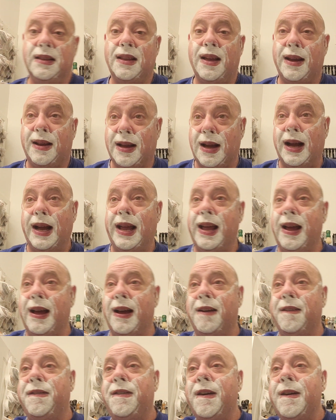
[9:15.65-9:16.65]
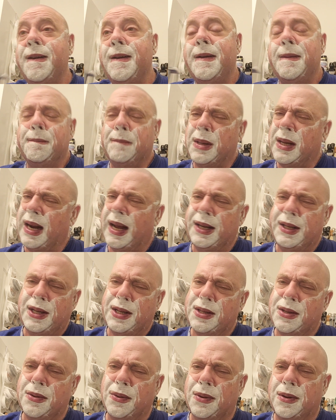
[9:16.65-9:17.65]
like I have, but I
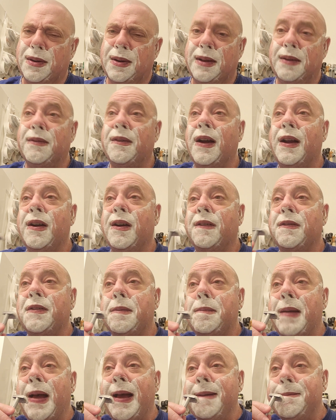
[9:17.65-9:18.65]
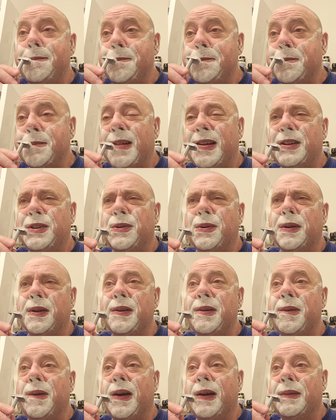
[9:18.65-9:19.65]
just ordered it right off the bat. I sort of
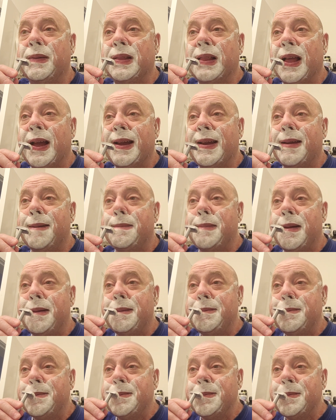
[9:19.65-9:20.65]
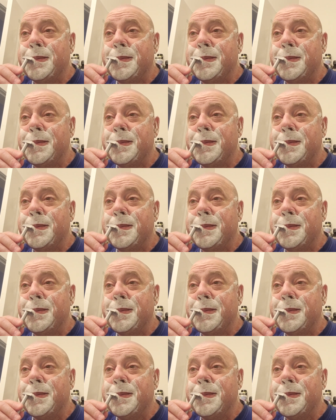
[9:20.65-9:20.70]
knew I would like it, but